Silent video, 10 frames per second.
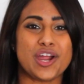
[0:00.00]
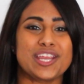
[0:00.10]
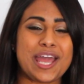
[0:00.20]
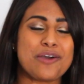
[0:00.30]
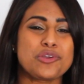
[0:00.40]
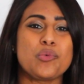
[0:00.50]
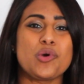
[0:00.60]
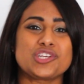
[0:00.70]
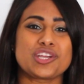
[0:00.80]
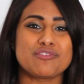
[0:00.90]
Right now, you're
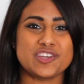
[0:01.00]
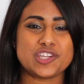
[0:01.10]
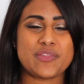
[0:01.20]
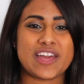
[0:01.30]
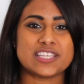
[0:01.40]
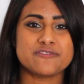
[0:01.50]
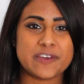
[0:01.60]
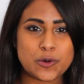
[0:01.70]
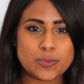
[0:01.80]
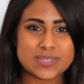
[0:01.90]
watching a video that is
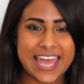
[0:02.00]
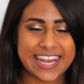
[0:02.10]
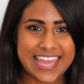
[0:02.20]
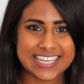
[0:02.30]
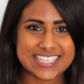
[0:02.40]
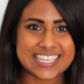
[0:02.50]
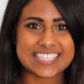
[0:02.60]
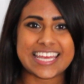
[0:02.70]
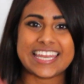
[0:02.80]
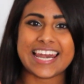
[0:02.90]
filmed and
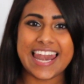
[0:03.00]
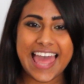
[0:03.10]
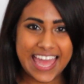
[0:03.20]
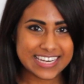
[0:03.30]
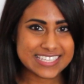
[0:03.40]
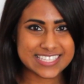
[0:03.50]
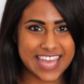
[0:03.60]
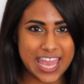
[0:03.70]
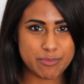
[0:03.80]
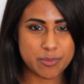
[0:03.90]
edited in
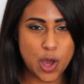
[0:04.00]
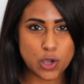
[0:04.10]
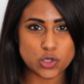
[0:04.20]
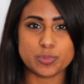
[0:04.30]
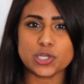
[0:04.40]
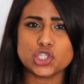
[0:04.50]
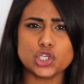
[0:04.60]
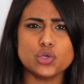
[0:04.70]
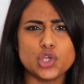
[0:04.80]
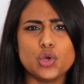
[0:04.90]
landscape mode, but
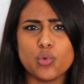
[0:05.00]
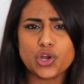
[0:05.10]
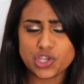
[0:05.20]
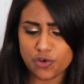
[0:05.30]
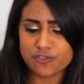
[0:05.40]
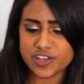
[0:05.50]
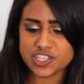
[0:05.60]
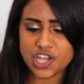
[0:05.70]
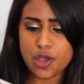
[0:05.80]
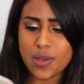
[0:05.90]
do you want your
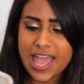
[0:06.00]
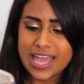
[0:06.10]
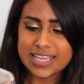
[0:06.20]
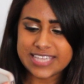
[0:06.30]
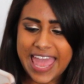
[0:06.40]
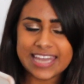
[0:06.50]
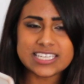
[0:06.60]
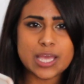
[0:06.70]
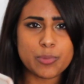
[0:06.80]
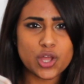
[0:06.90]
video to
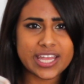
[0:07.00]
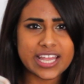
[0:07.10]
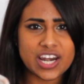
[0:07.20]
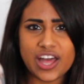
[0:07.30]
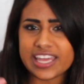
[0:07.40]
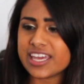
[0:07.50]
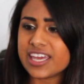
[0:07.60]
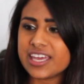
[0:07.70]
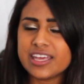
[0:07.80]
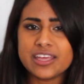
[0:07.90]
end up looking
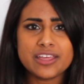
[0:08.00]
like